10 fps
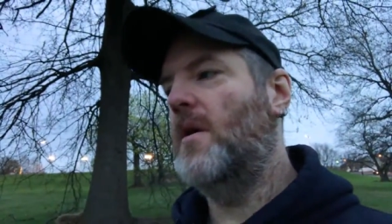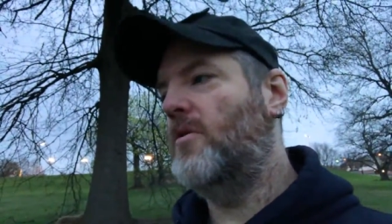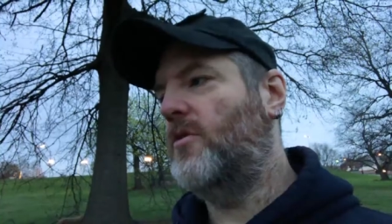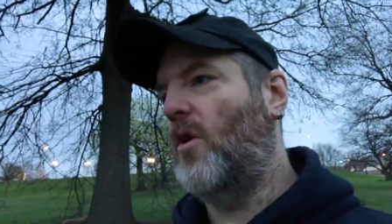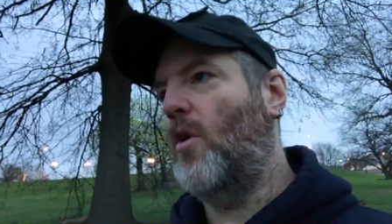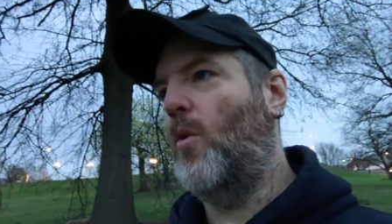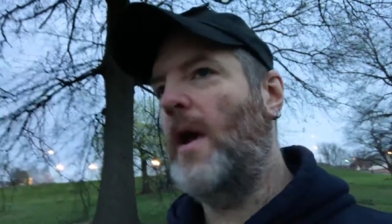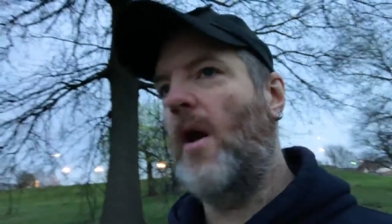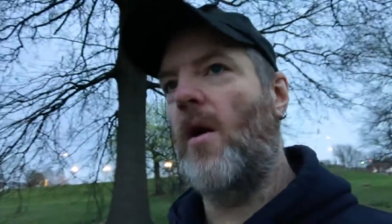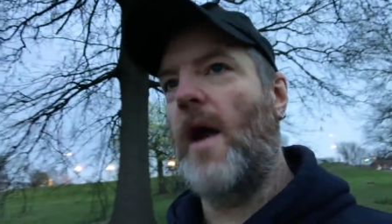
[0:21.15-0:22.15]
So
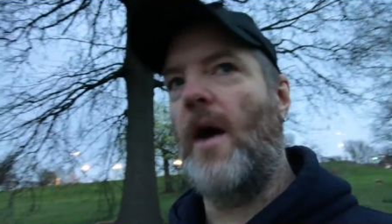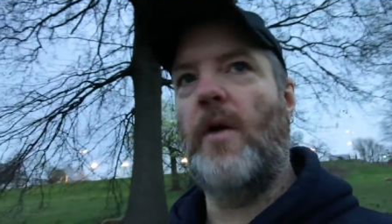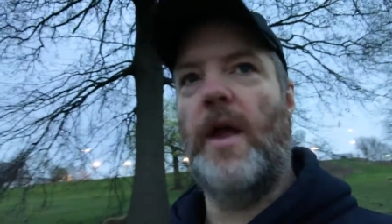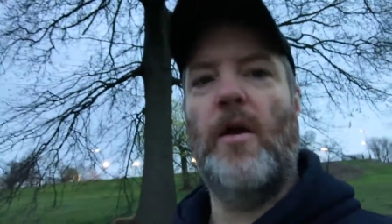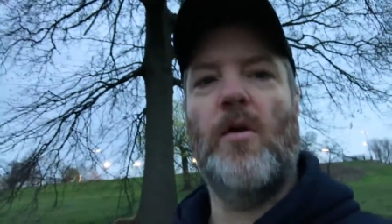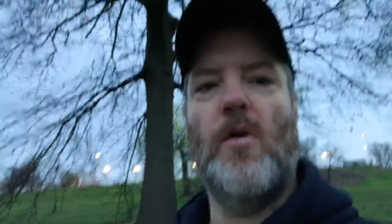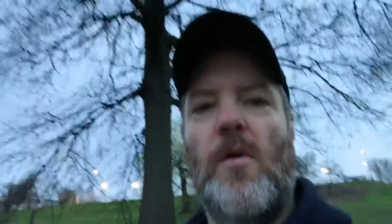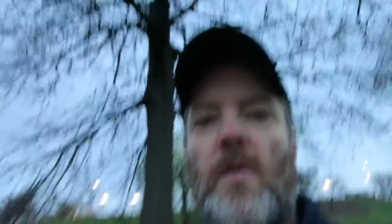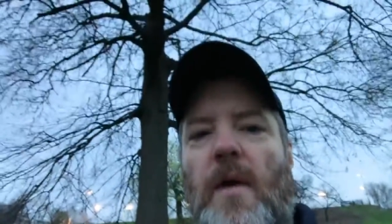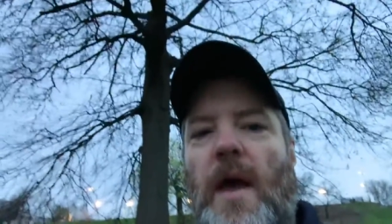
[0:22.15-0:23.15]
we are out
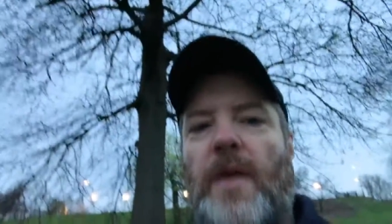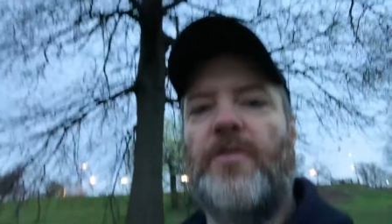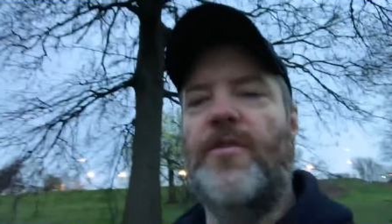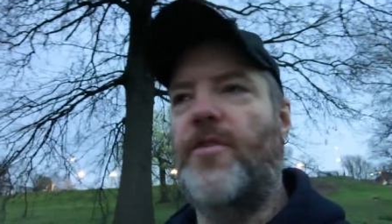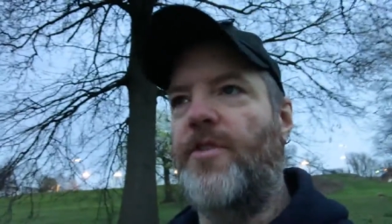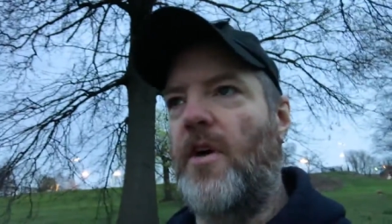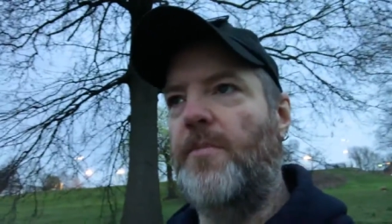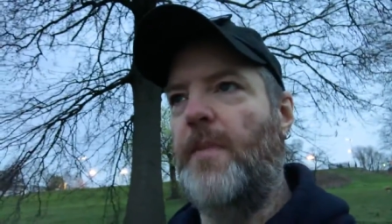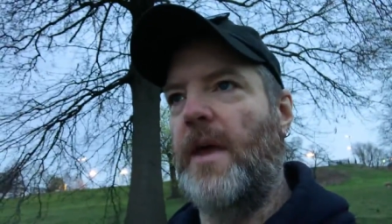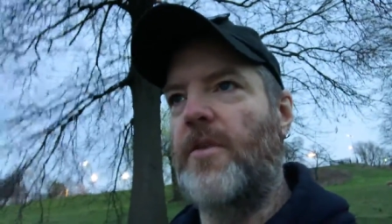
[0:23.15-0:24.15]
here as the
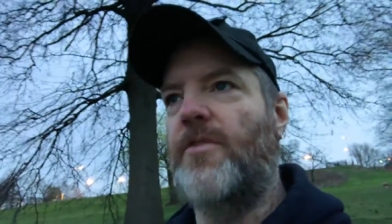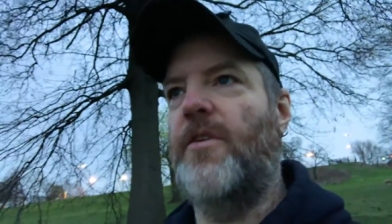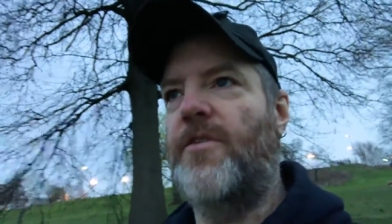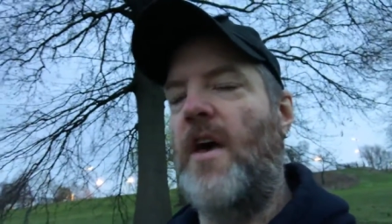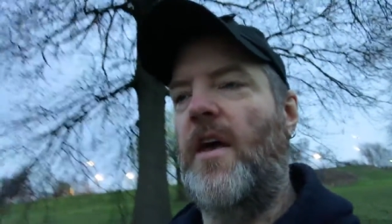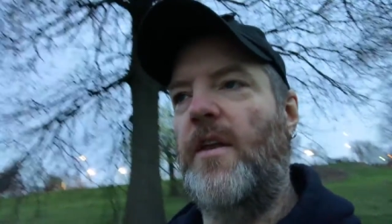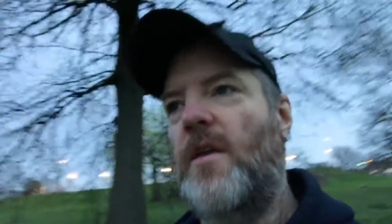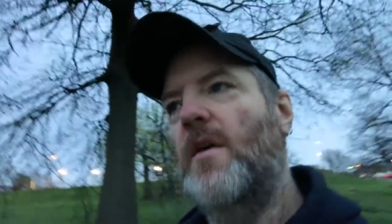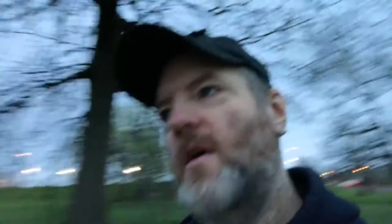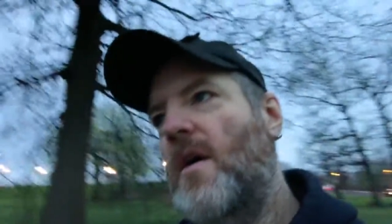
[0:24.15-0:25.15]
sun begins to set.
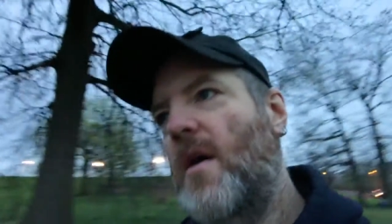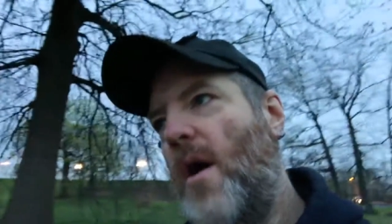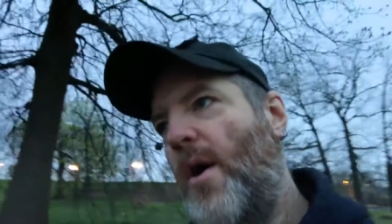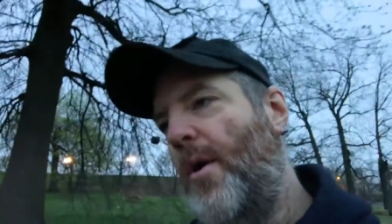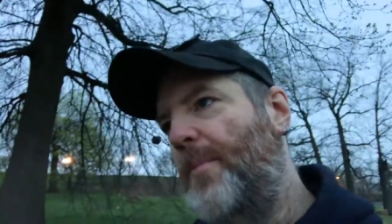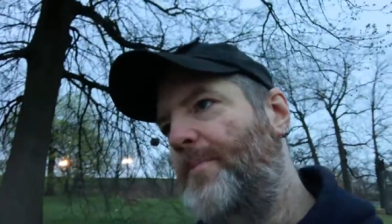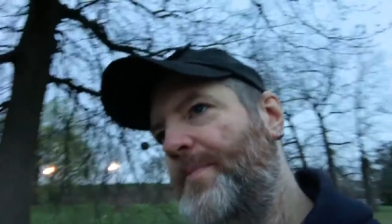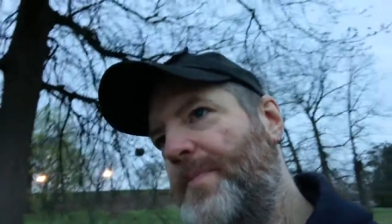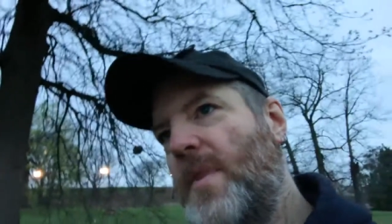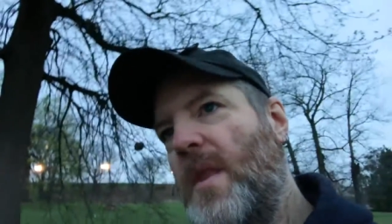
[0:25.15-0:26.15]
Um,
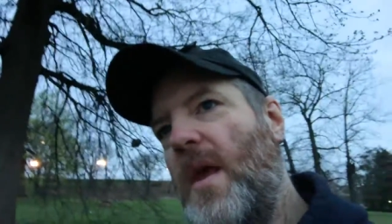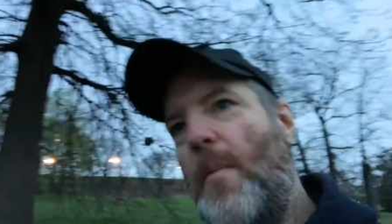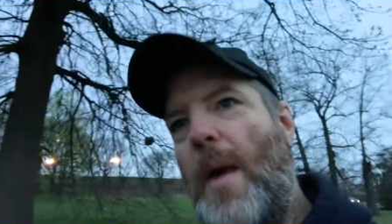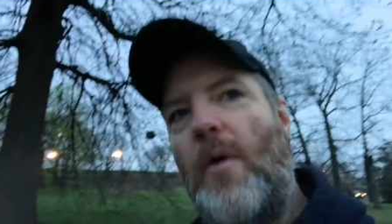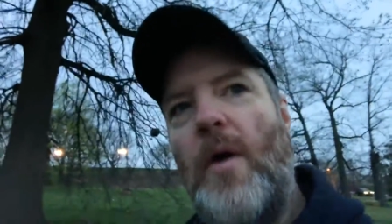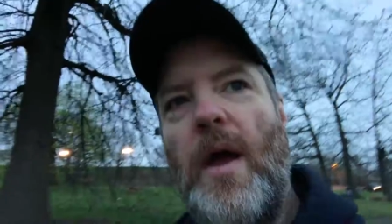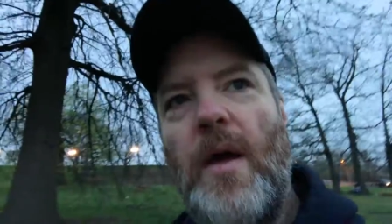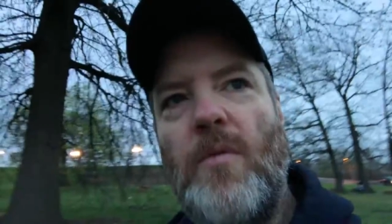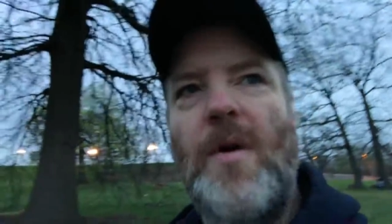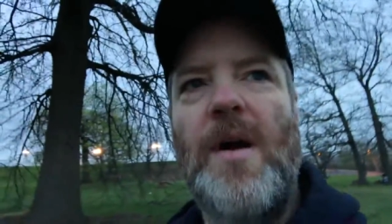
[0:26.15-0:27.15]
about,
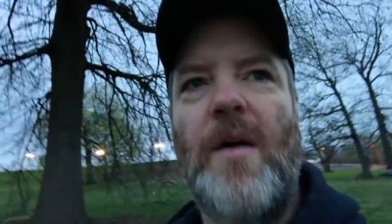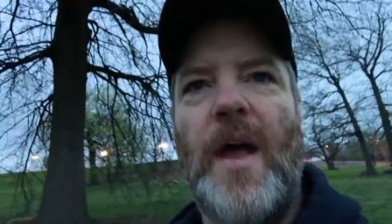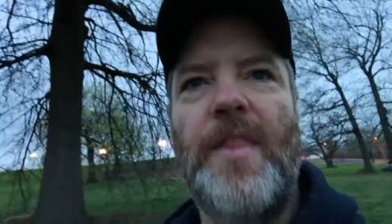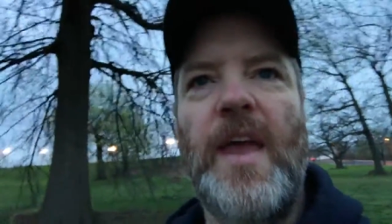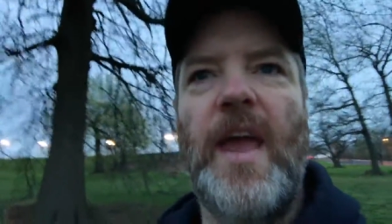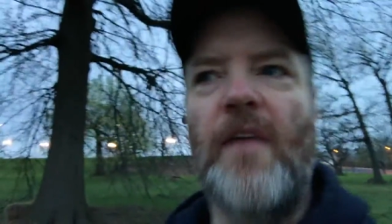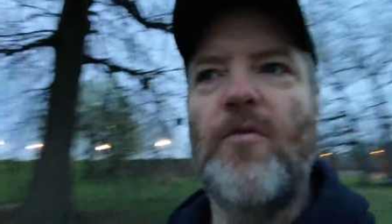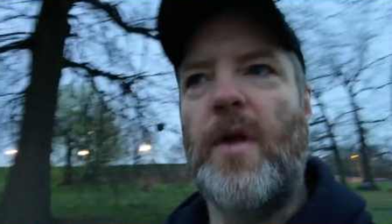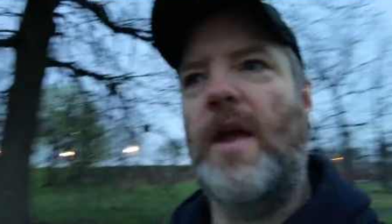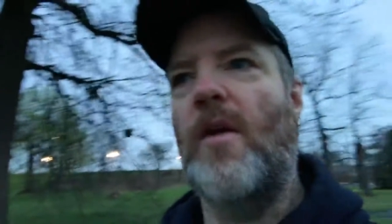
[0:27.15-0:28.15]
well, I think
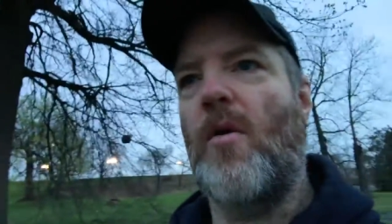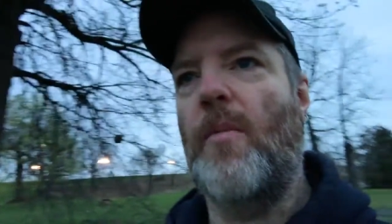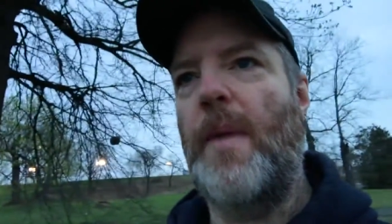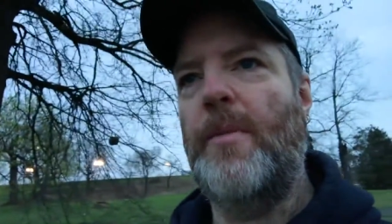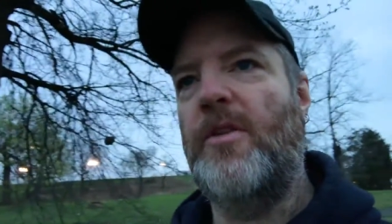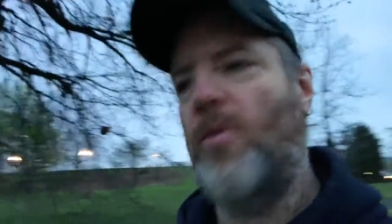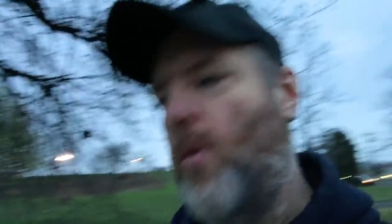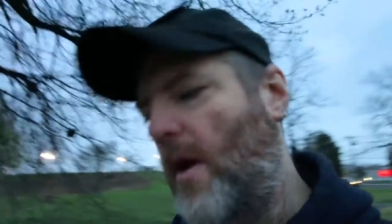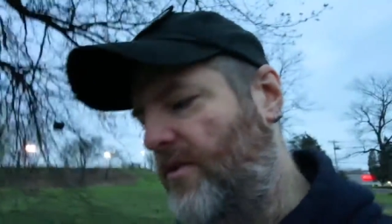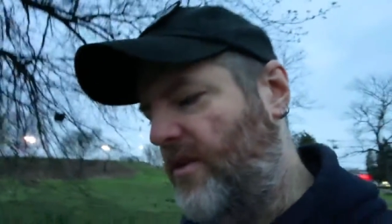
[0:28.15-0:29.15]
every year or maybe
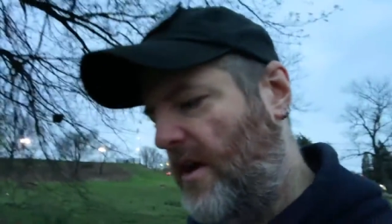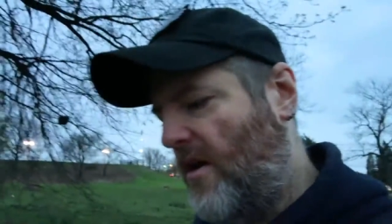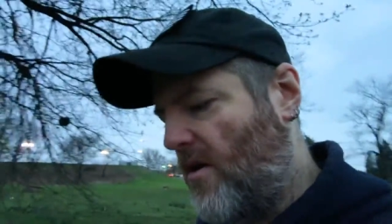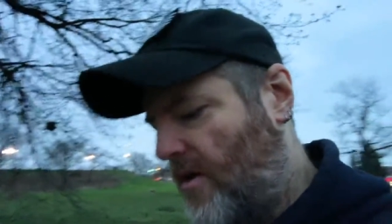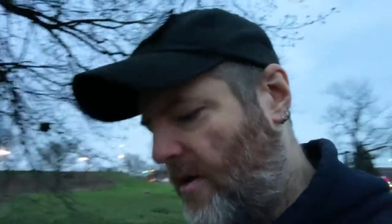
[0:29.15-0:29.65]
twice a year,